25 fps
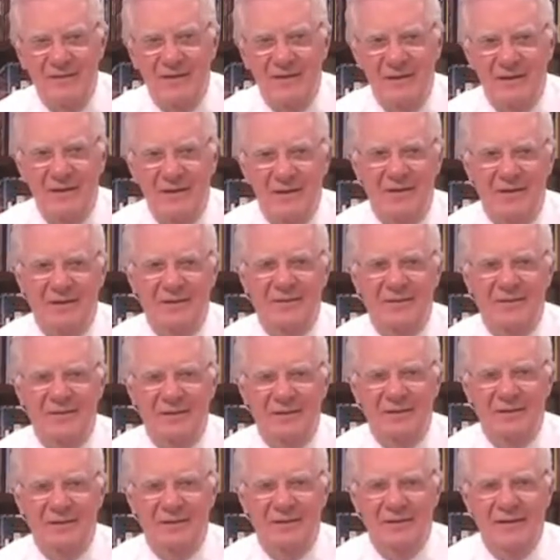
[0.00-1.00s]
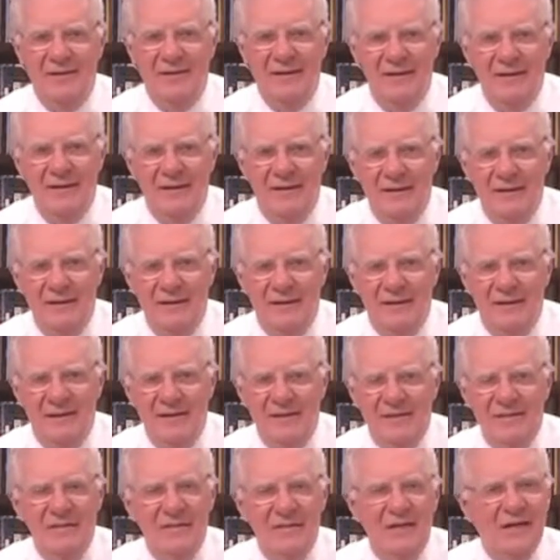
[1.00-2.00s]
video.
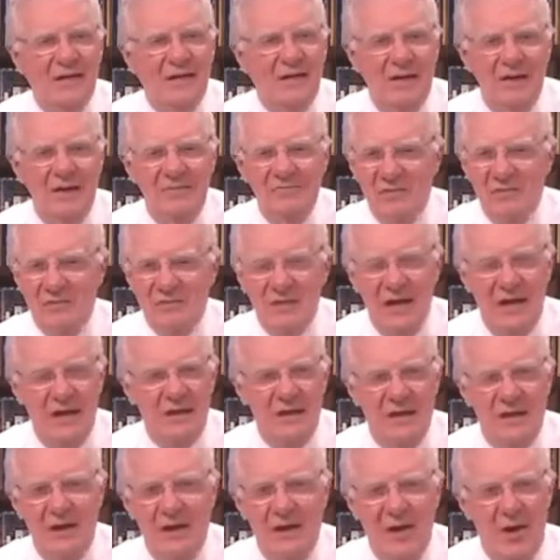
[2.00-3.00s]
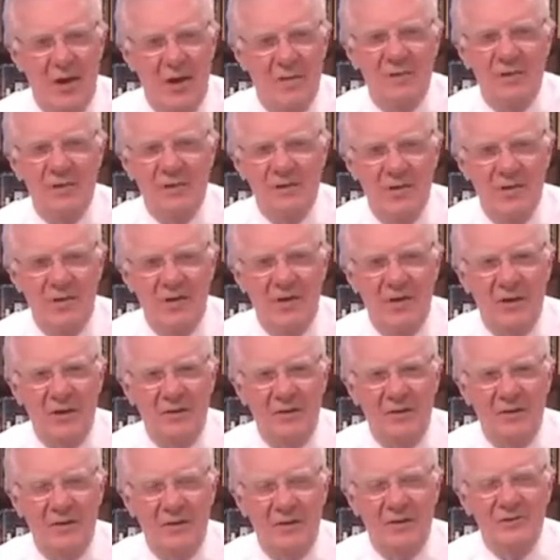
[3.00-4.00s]
She loves studying our
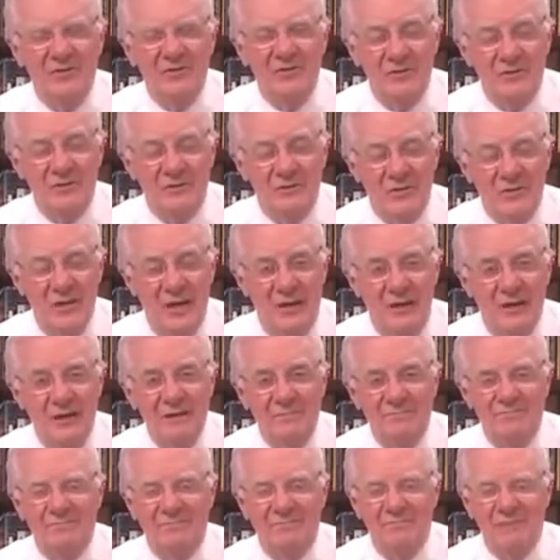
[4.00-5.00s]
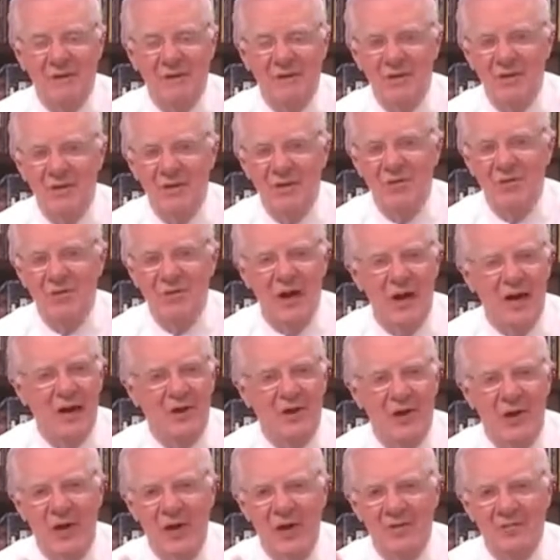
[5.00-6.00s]
material. So Shelley, you
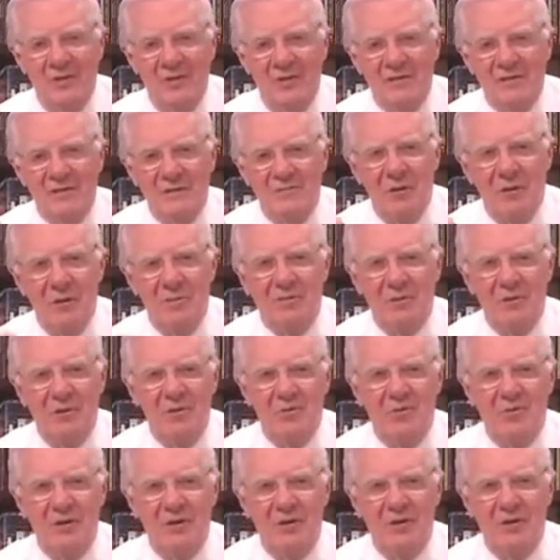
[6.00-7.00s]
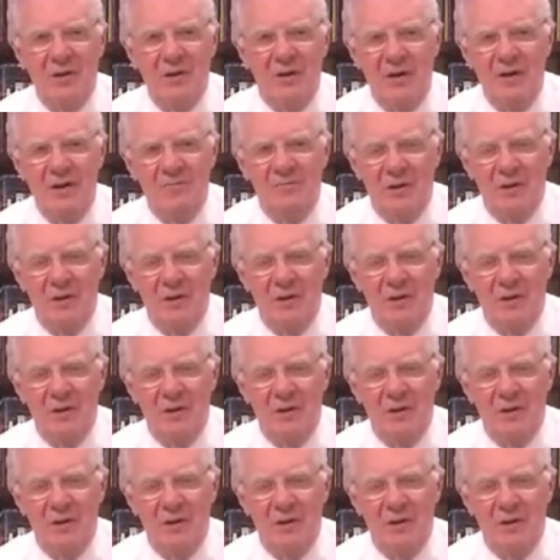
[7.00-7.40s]
and all the rest of the people in the world that